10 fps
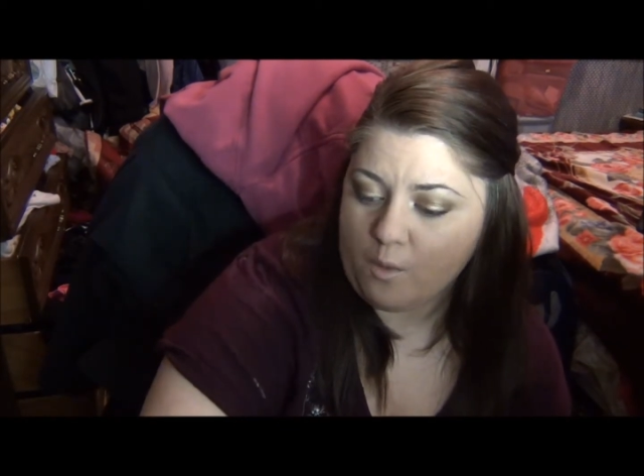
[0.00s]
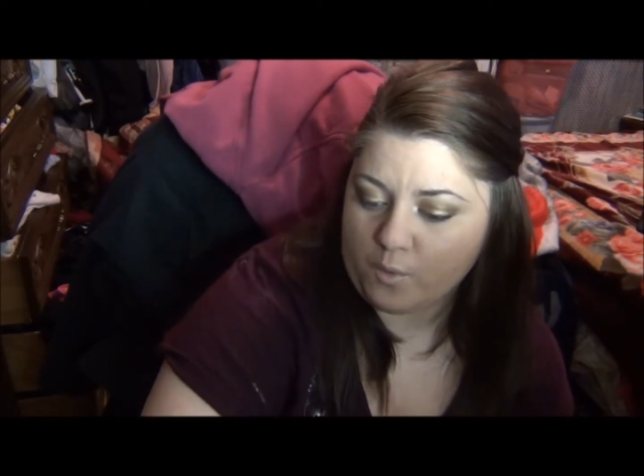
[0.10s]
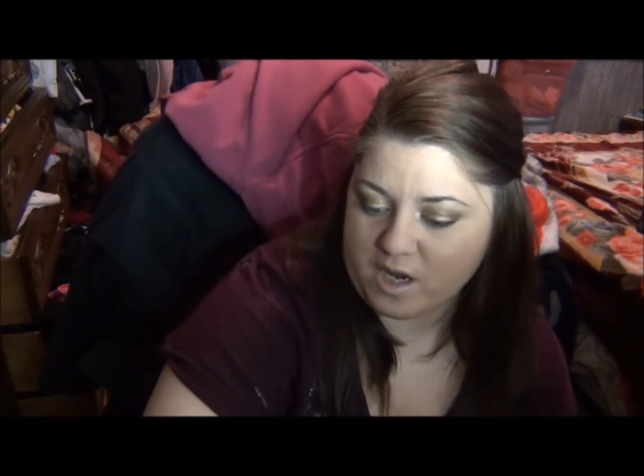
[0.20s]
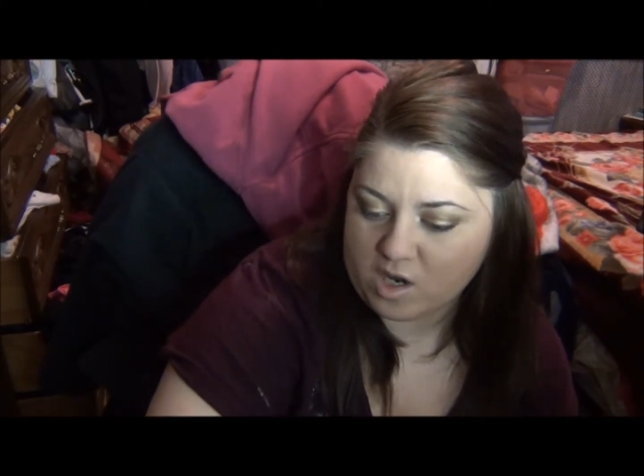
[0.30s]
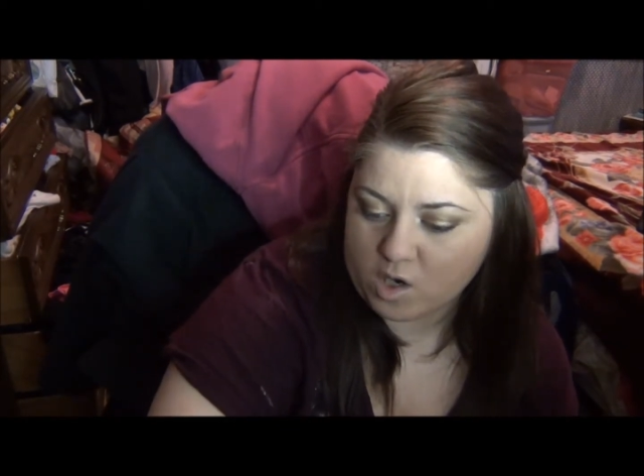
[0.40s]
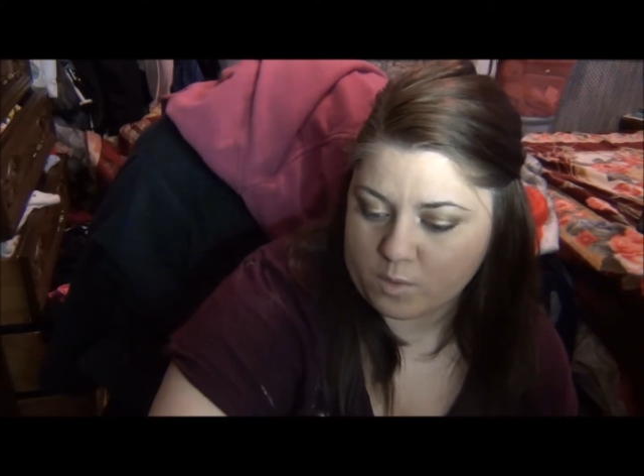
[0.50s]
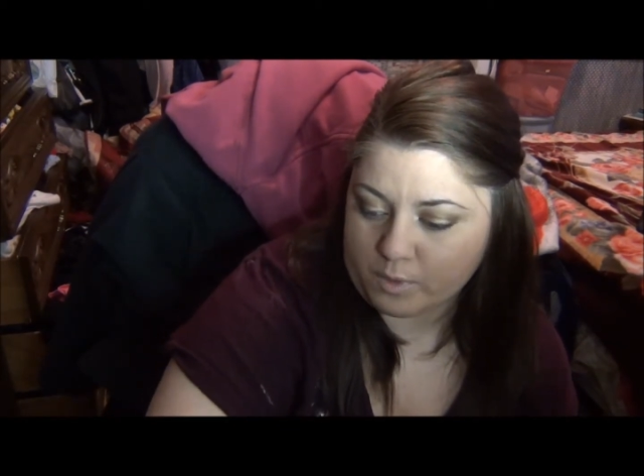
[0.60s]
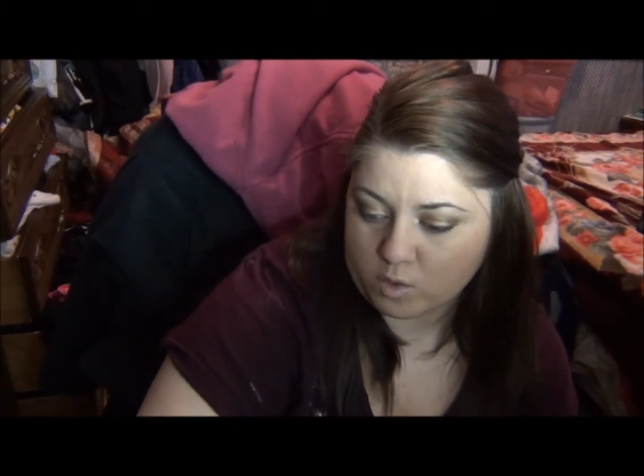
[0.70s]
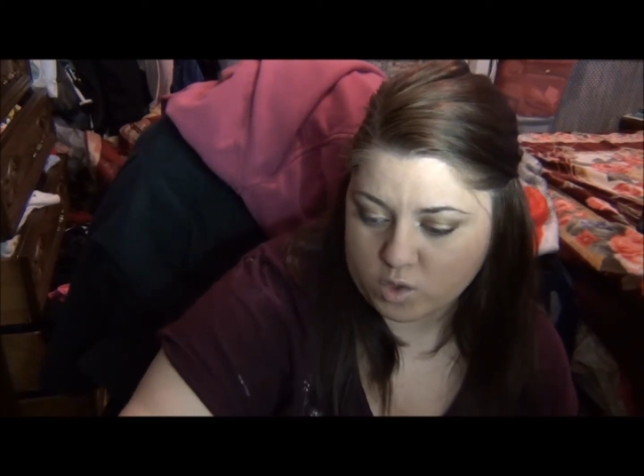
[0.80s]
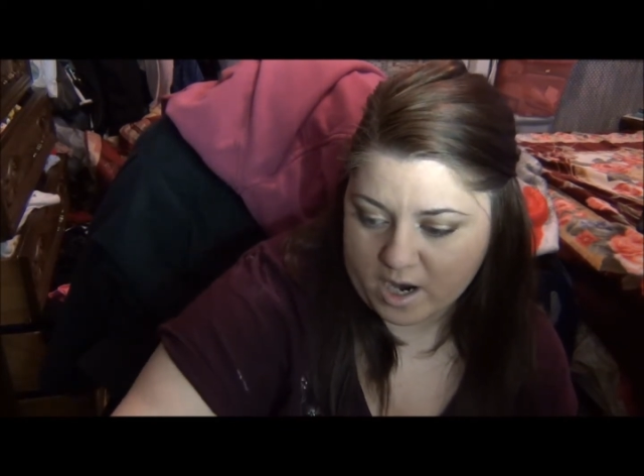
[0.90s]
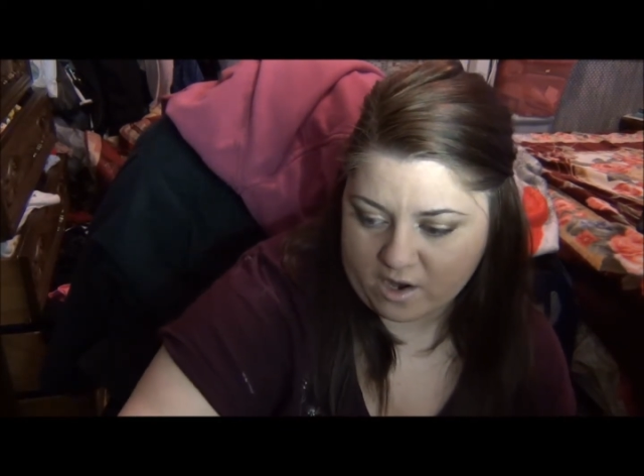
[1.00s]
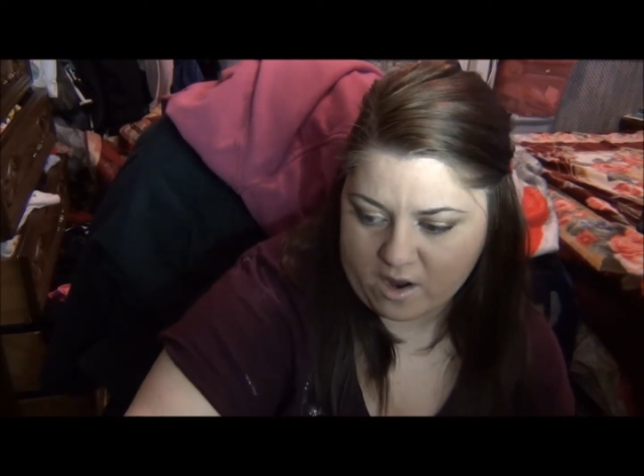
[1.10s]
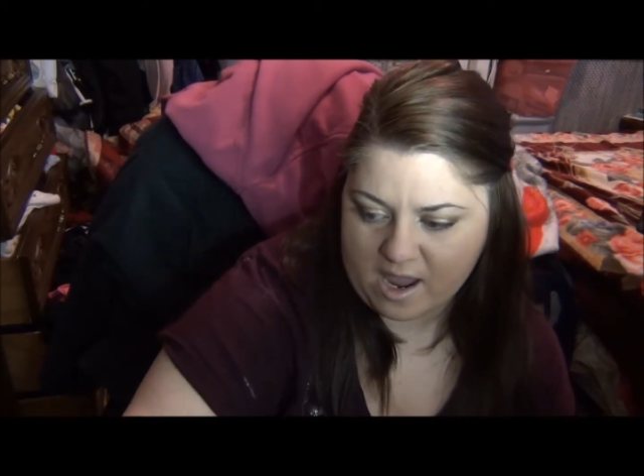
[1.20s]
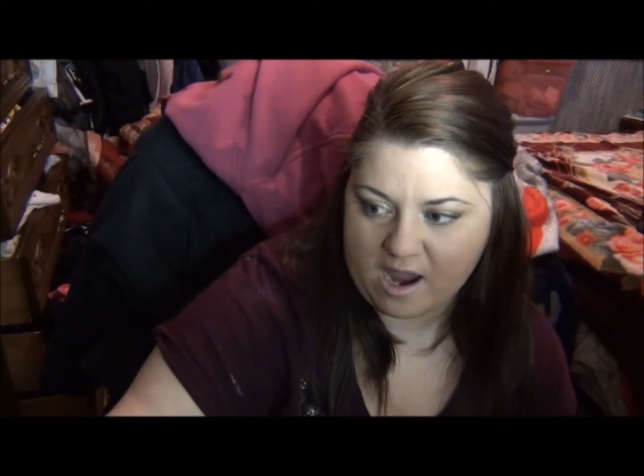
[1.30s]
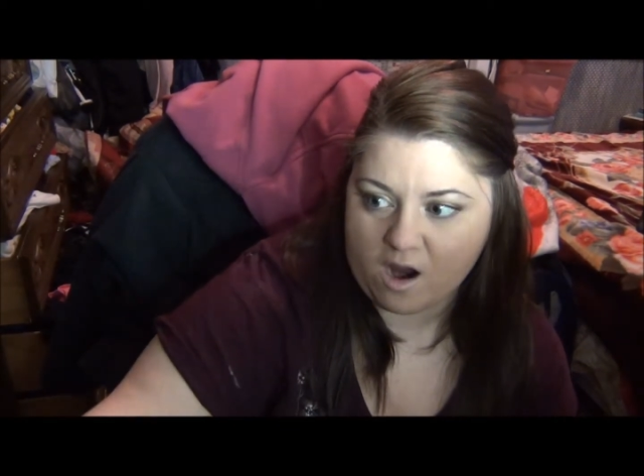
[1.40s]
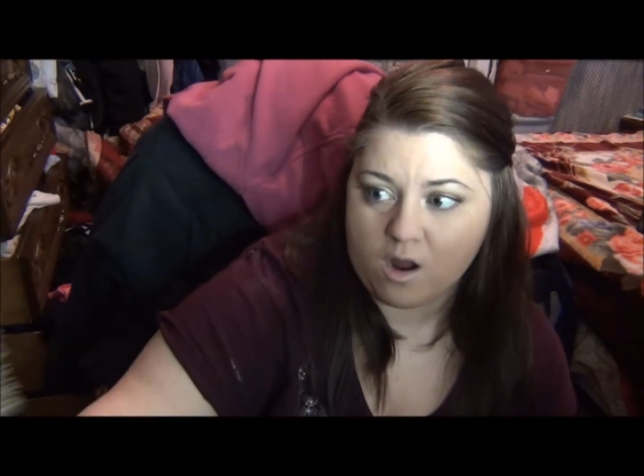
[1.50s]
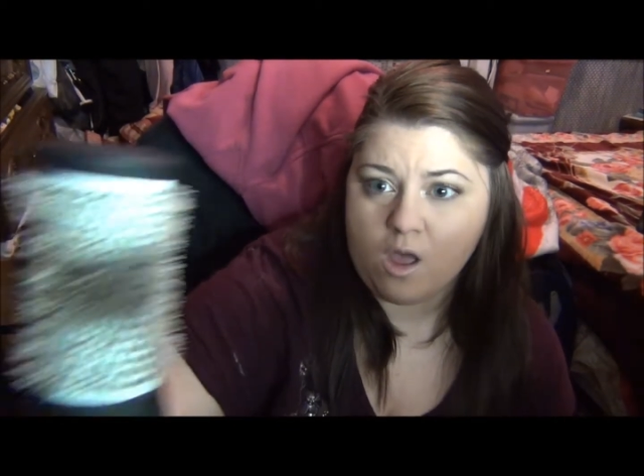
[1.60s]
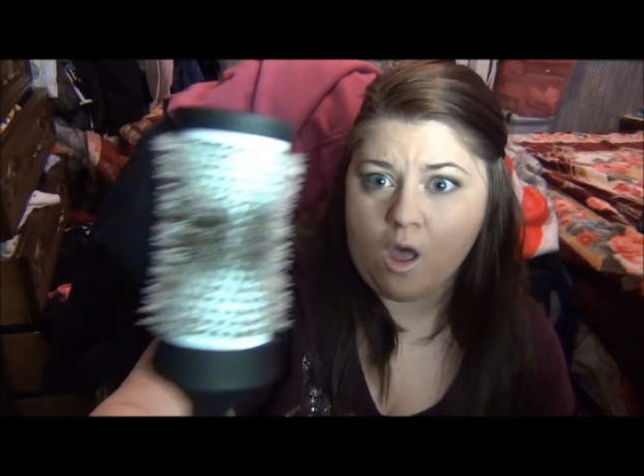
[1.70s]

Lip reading: when you're blow drying your hair